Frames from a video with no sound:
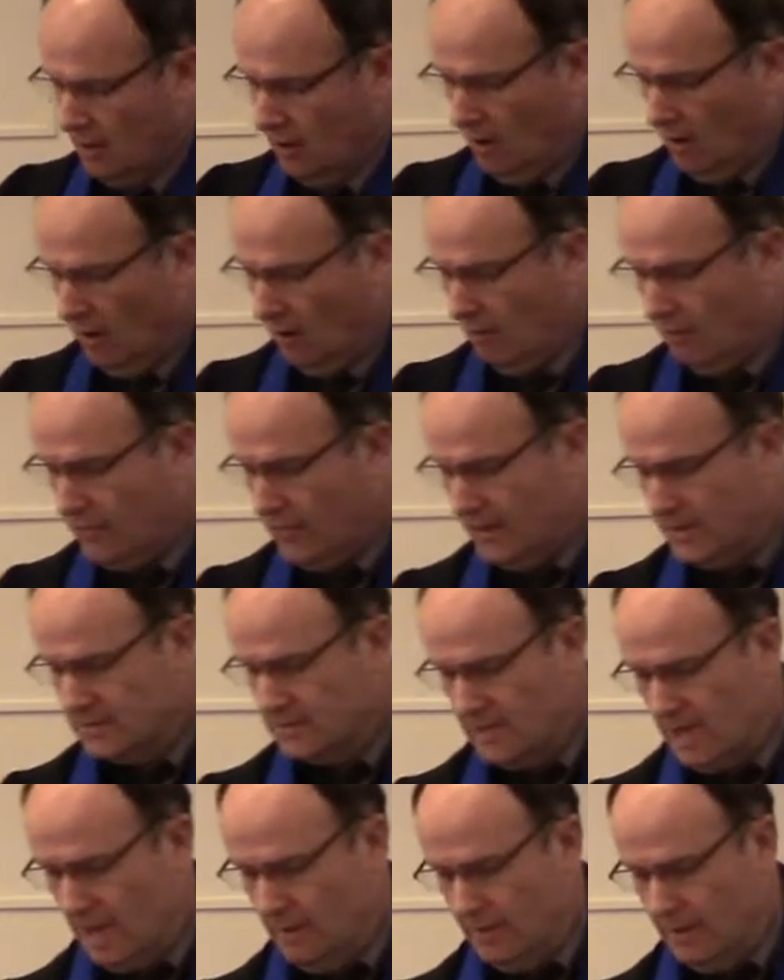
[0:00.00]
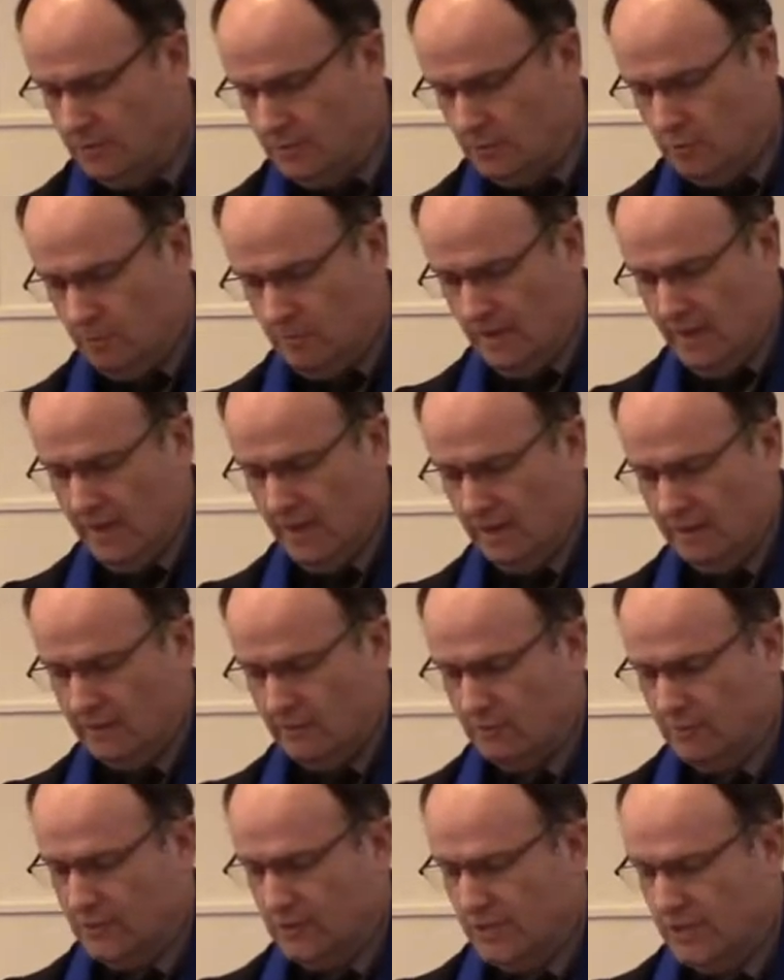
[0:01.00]
All things came into being
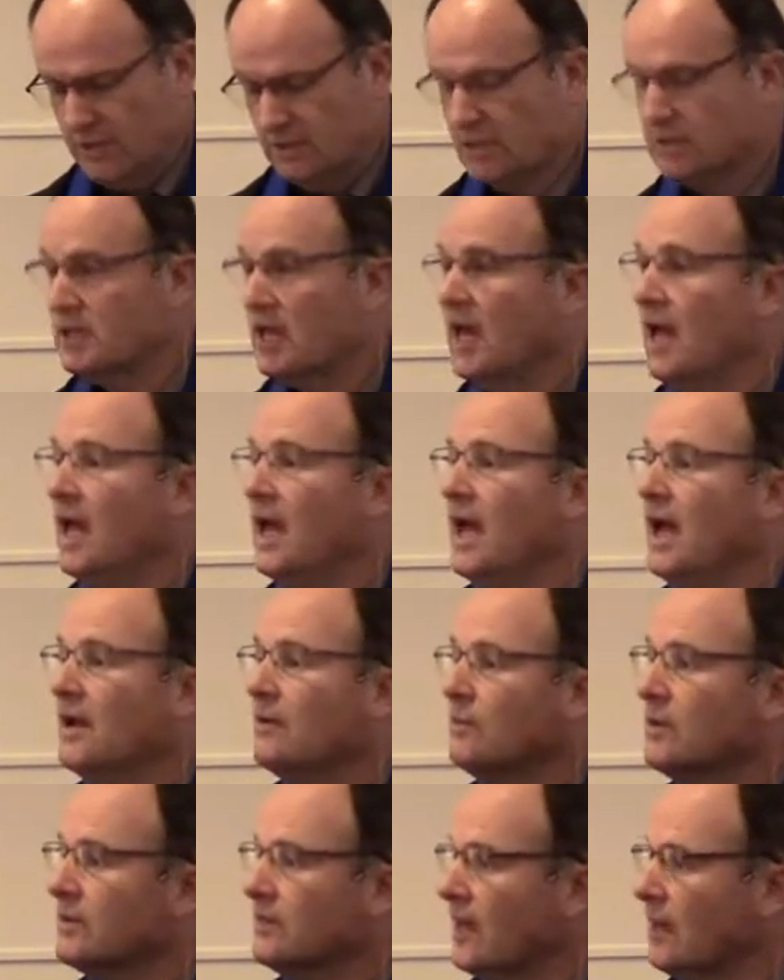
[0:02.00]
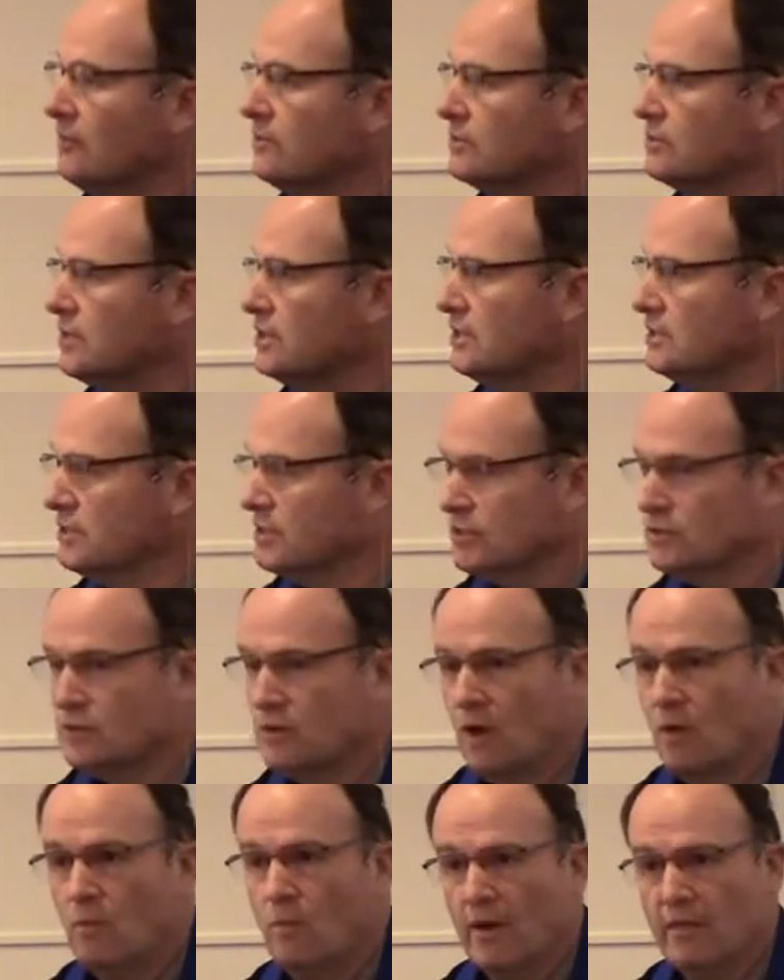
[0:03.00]
through Jesus, and without Jesus,
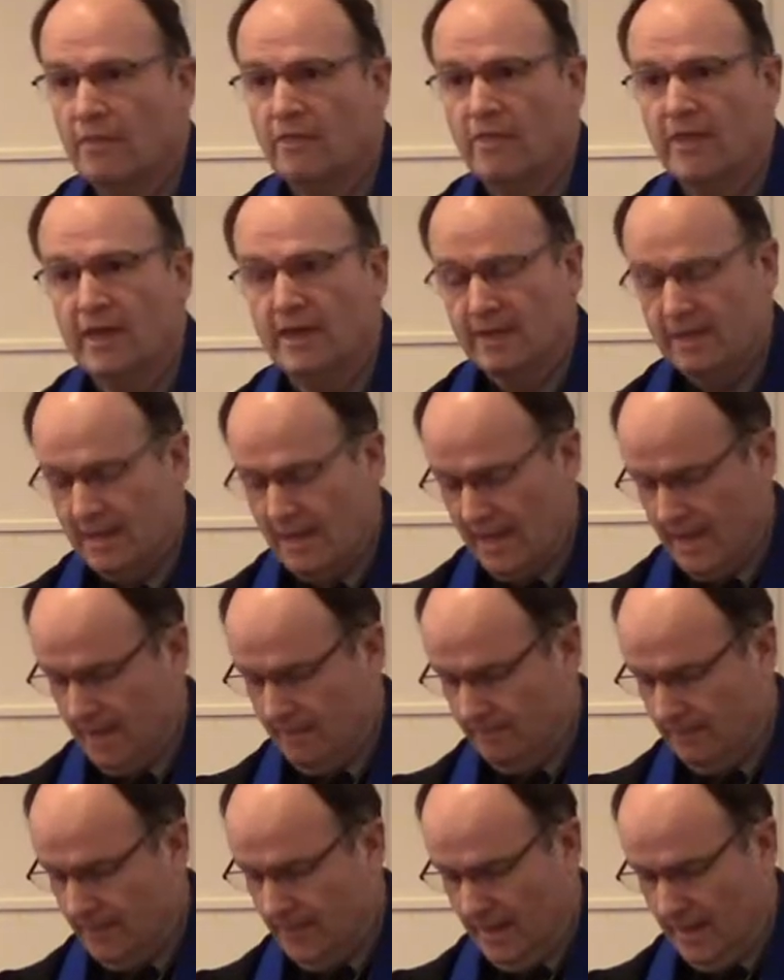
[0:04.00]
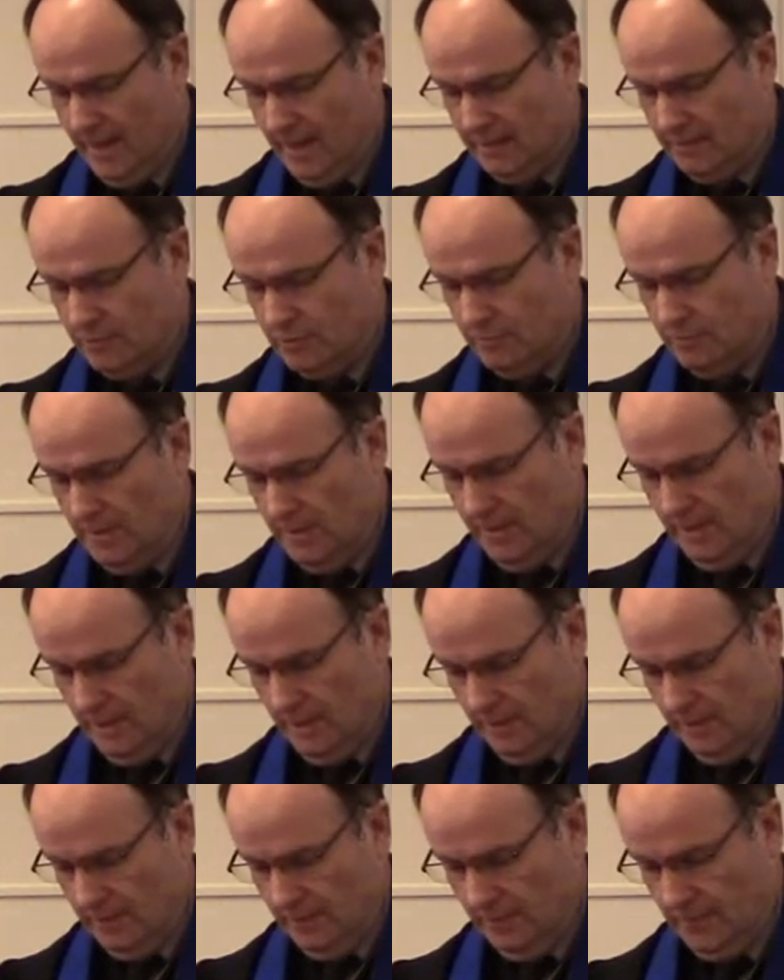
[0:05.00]
not one thing came into
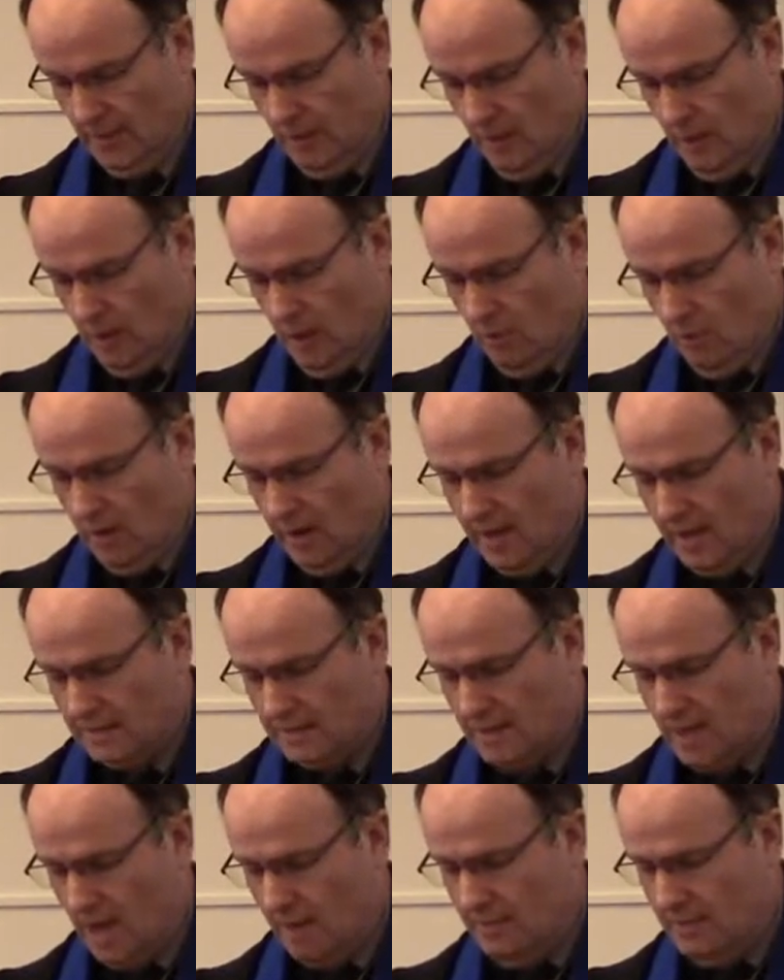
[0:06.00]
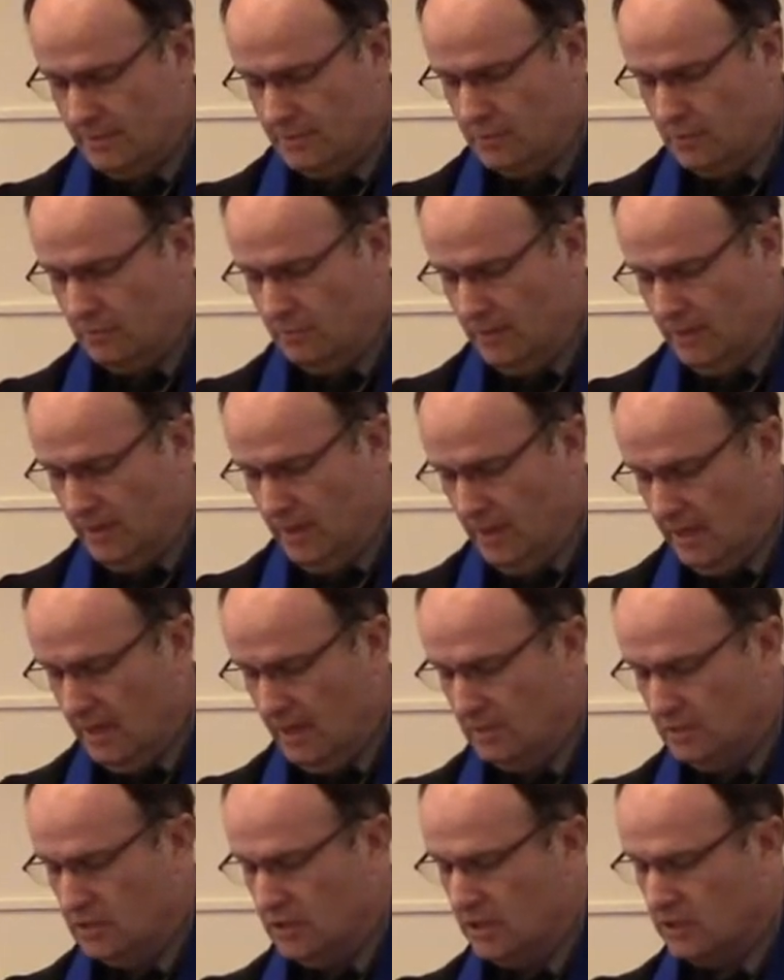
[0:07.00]
being what has come into being
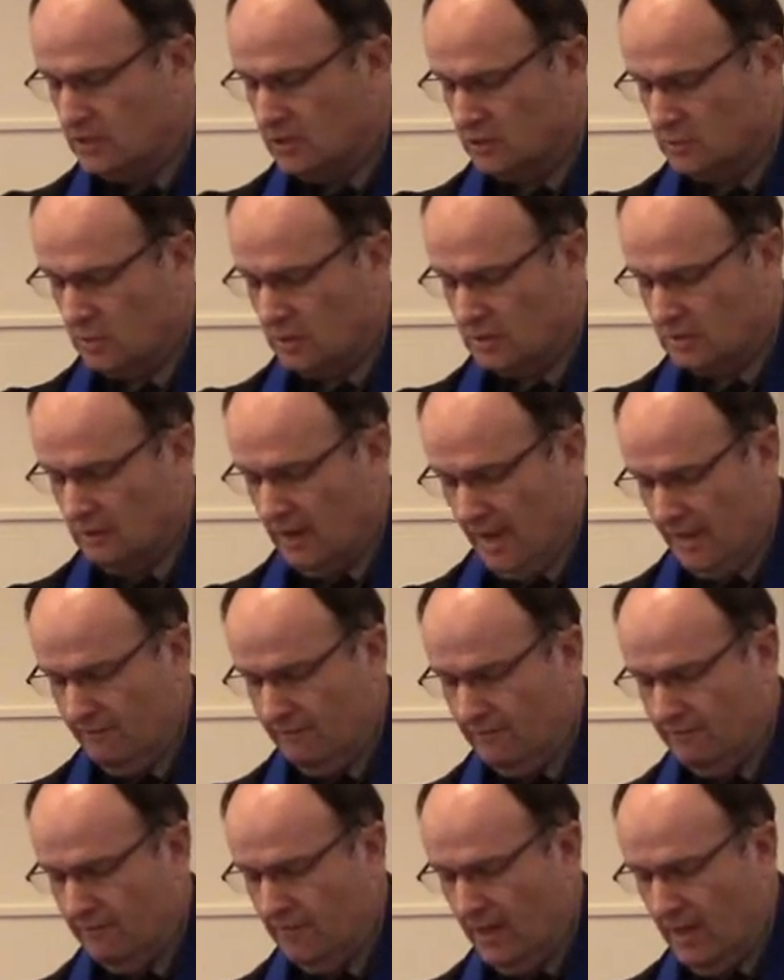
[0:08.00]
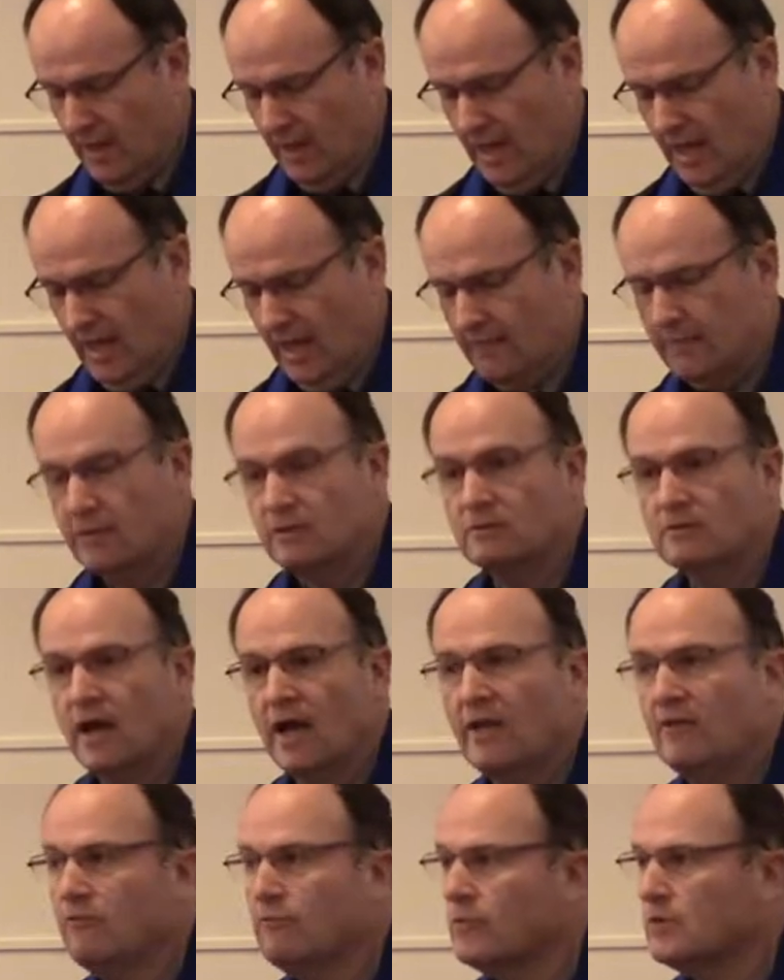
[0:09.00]
in Jesus was life, and the
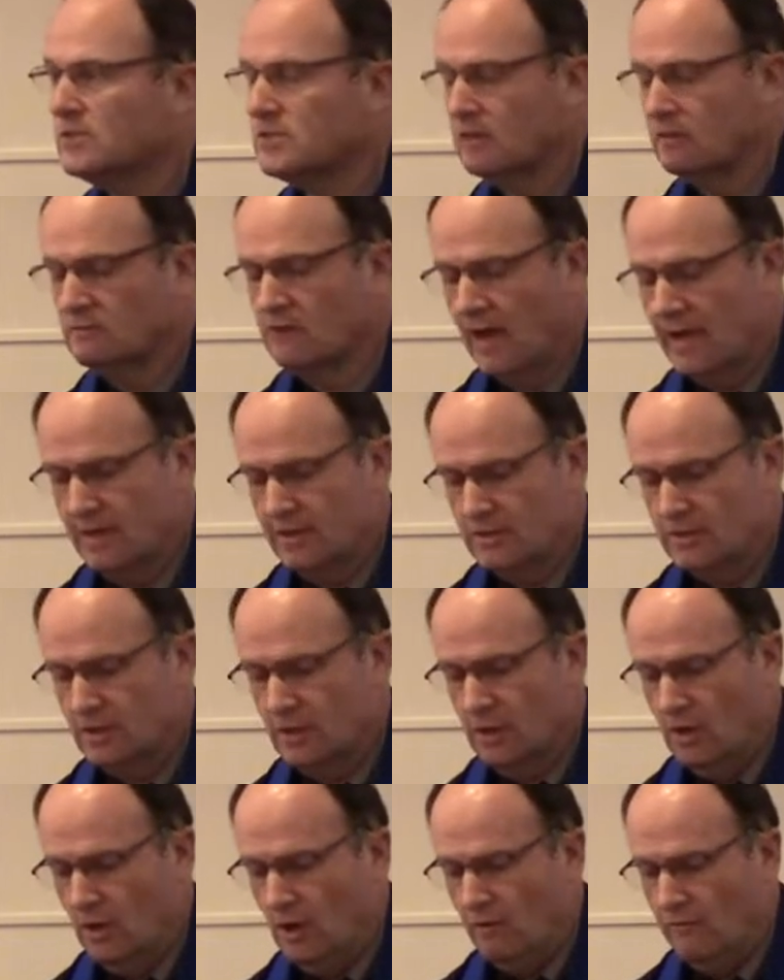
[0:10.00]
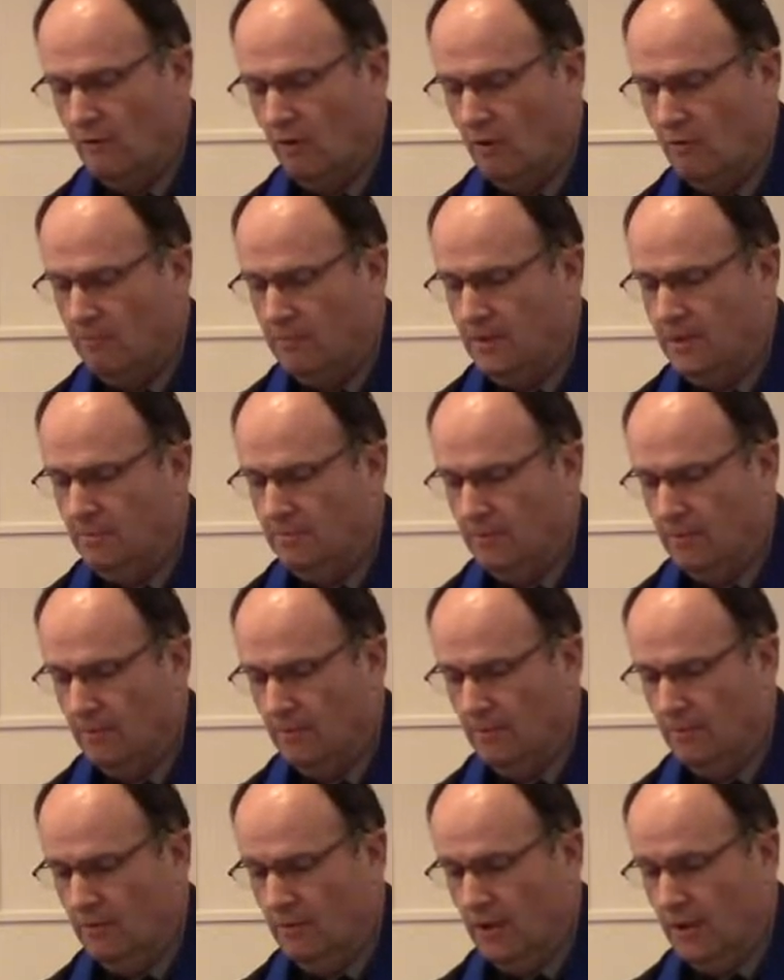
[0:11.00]
life was the light of all people.